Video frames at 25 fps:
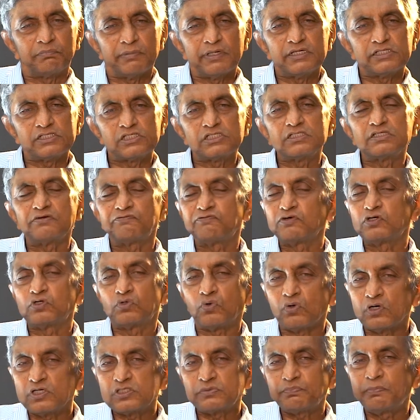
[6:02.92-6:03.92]
means is if you
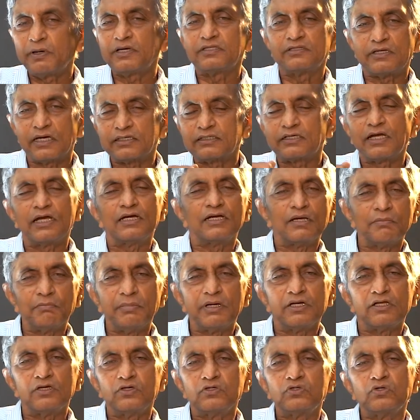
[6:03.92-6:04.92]
don't spend that kind of
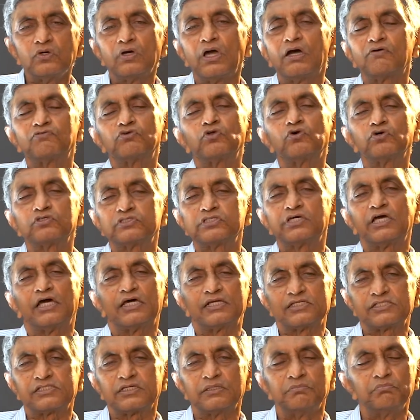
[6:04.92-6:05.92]
money, you have no
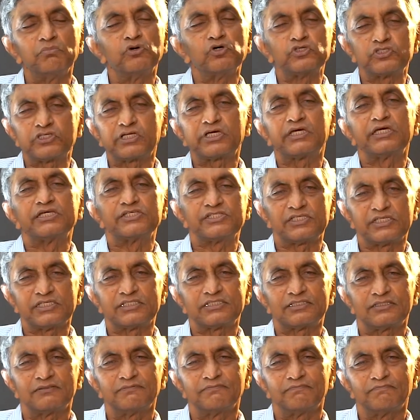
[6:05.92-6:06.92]
chance in most
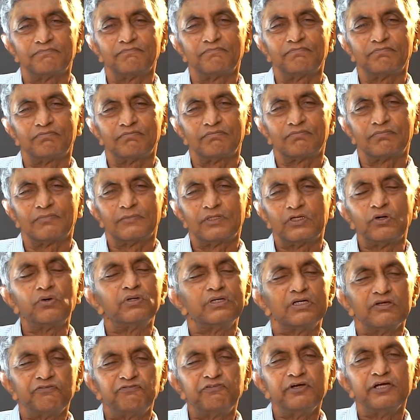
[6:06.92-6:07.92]
cases. Your
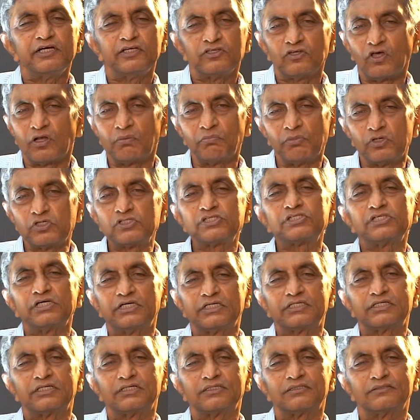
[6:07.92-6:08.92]
defeat is almost
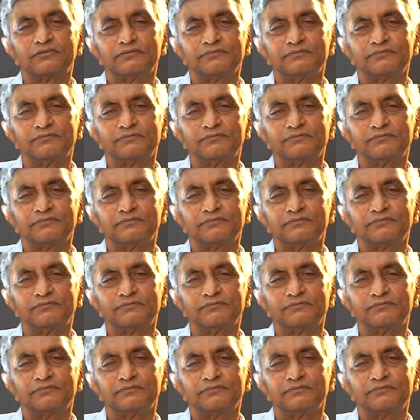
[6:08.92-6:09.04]
certain.